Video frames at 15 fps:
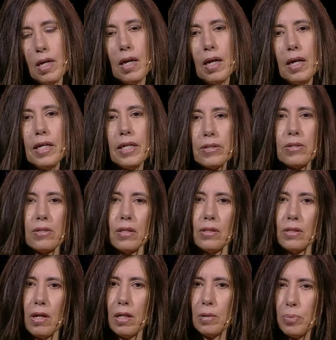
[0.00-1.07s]
It's a
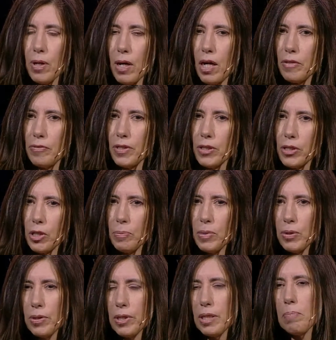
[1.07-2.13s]
nonprofit, a
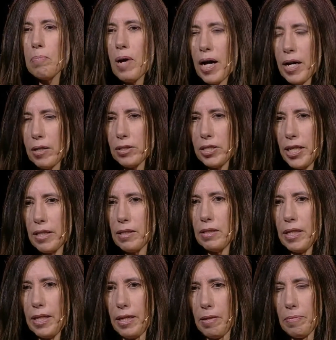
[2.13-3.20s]
community biotech
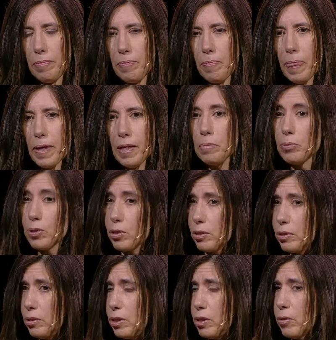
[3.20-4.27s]
lab in
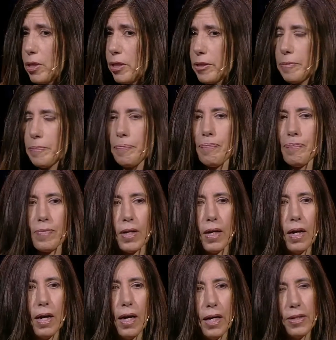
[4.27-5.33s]
Brooklyn, New York,
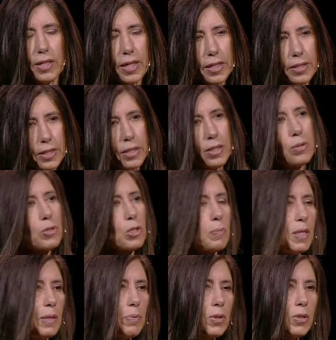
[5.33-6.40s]
and the idea was
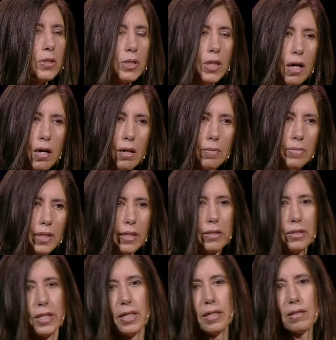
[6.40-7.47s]
people could come, they
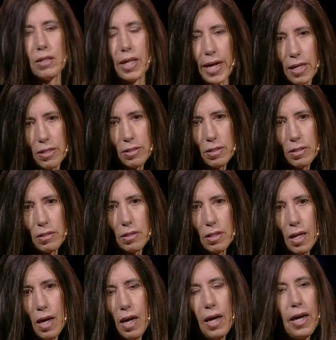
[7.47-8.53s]
could take classes,
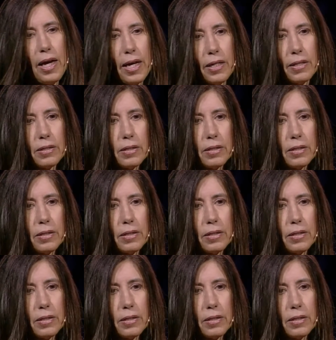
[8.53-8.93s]
and